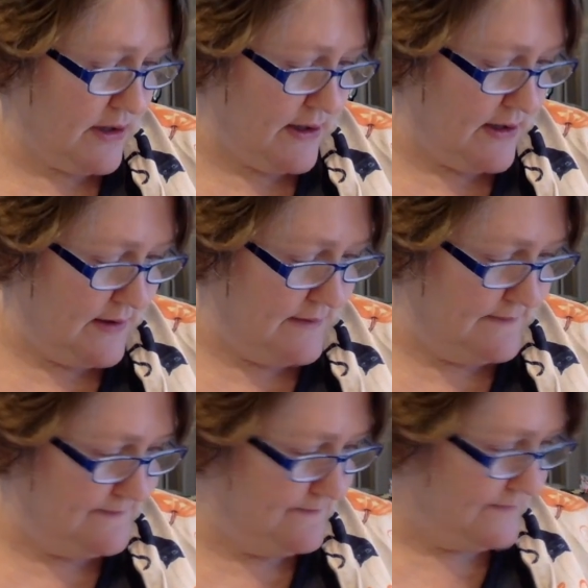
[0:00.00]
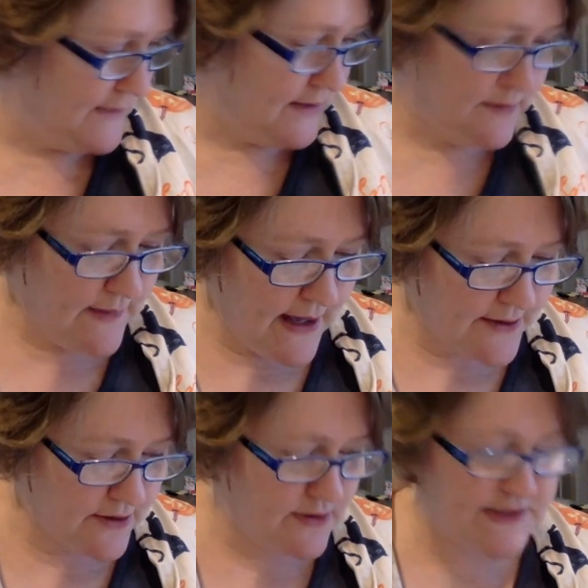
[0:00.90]
um,
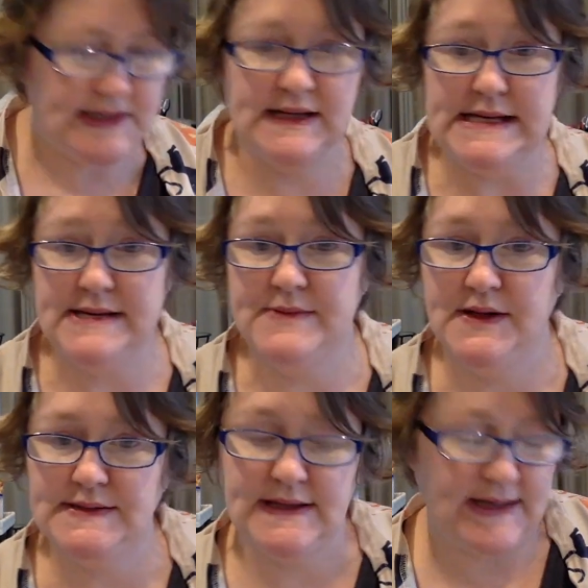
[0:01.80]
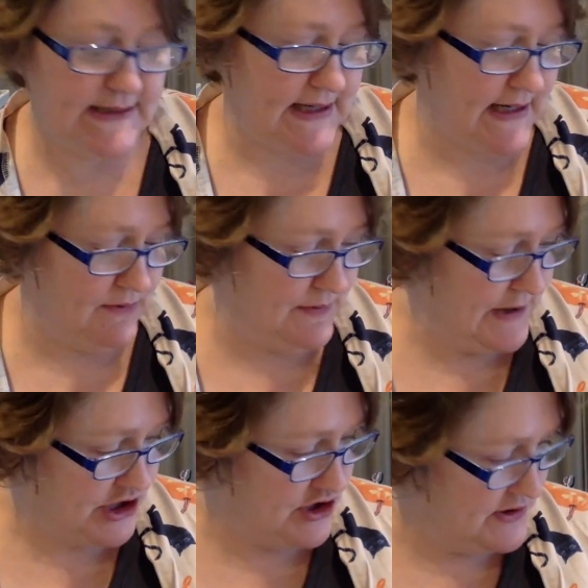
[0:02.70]
letters and emails that they sent in with
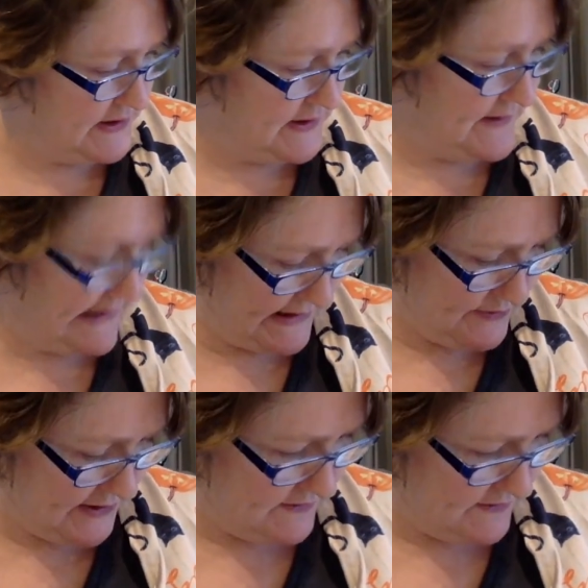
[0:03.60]
pictures, so that's what I